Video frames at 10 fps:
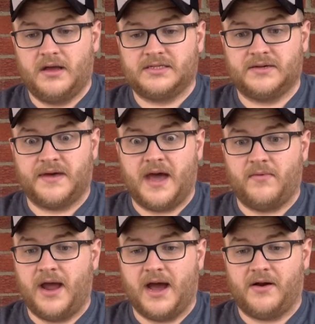So that
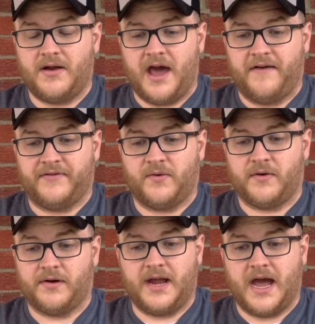way I don't have to
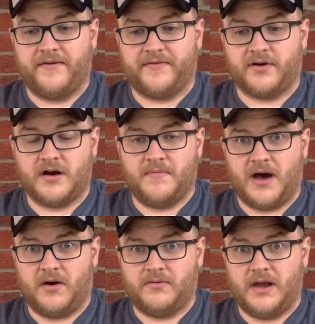worry ever
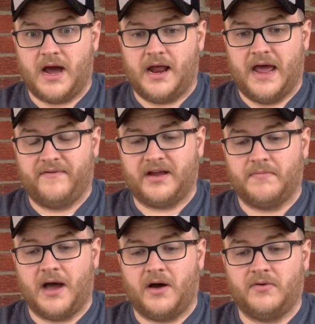about not having
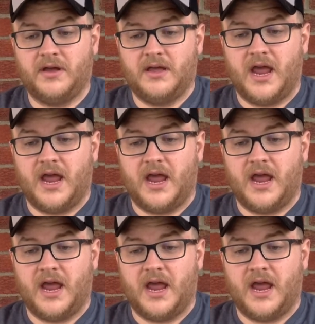a mount.